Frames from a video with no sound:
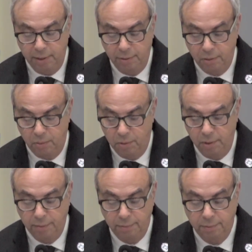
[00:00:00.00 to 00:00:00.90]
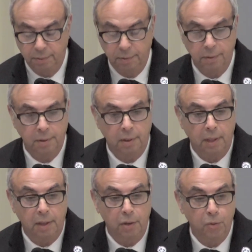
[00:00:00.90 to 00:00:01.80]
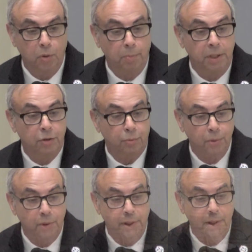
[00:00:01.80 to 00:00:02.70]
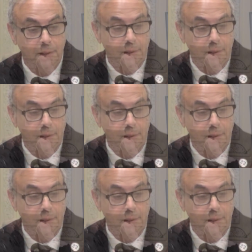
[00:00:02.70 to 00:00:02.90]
of the corn, and you will be truly